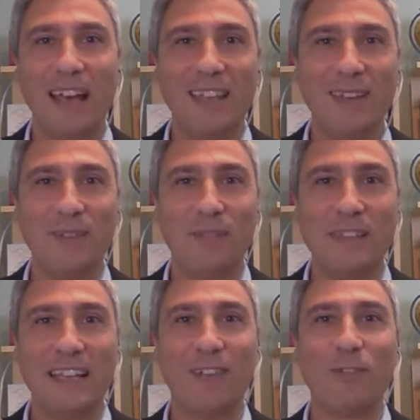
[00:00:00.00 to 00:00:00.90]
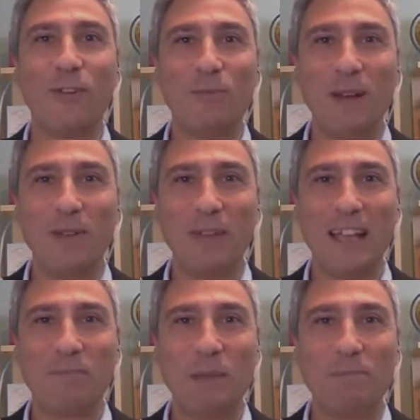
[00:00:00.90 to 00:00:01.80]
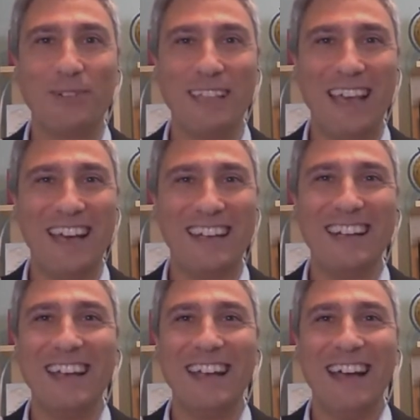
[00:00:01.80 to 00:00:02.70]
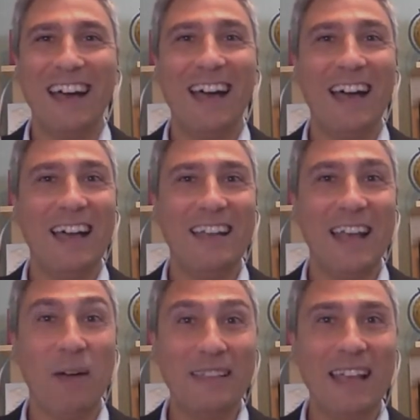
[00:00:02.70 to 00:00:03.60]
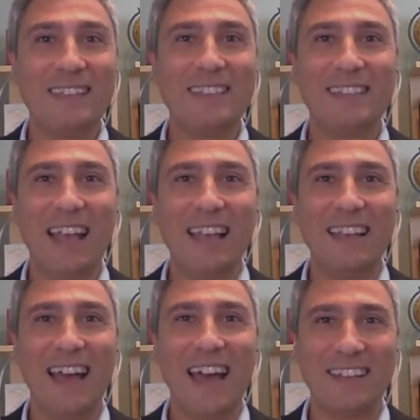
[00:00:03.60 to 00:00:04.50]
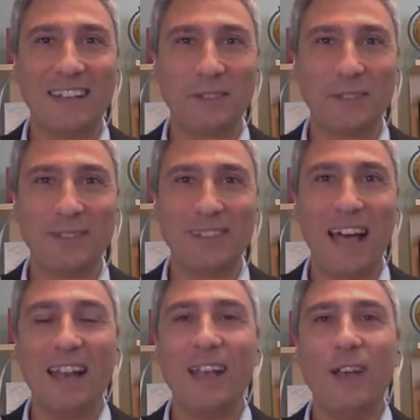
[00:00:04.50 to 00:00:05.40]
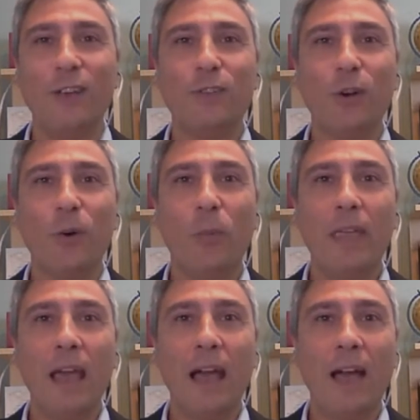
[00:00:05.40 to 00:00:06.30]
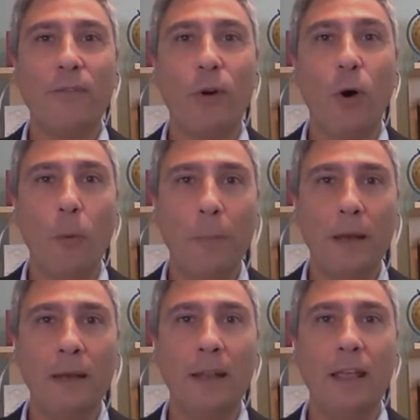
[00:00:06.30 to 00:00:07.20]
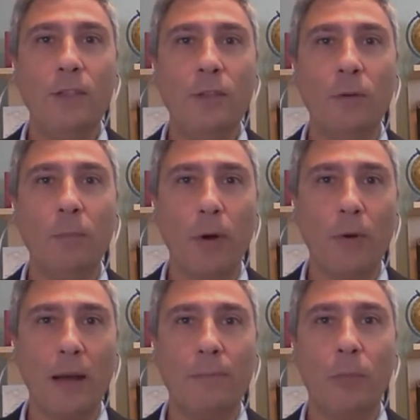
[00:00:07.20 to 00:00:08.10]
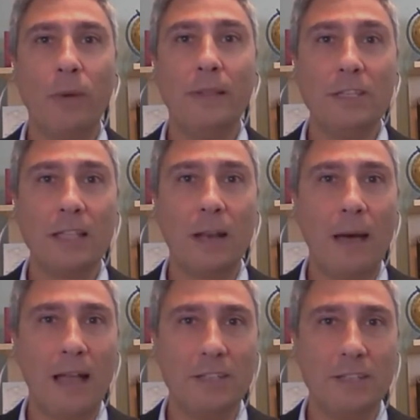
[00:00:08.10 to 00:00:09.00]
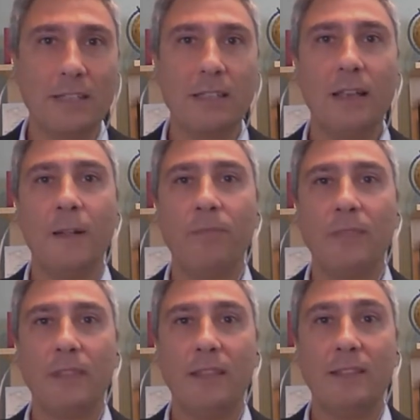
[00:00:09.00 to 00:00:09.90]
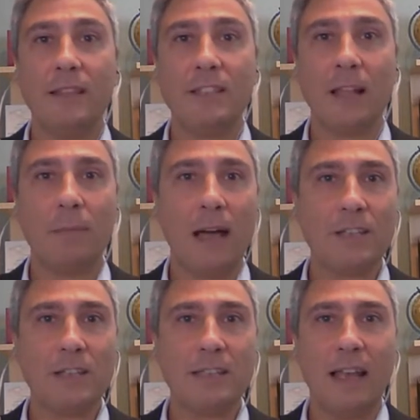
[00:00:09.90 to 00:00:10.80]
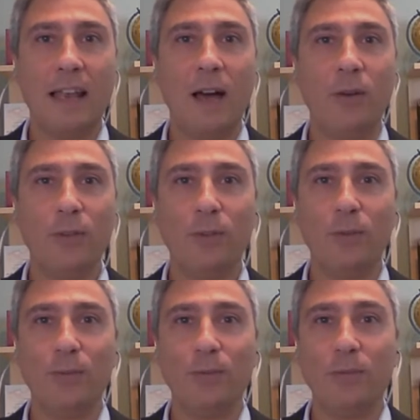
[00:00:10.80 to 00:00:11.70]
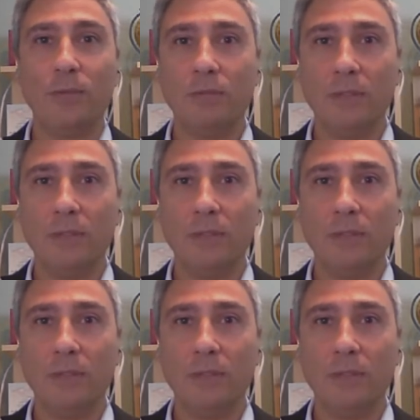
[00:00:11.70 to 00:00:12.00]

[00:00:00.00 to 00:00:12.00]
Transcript: we had a physical room and we had people there. Nowadays, it's slightly harder to do that. So we have opened a new program with digital badges. These digital badges allow you to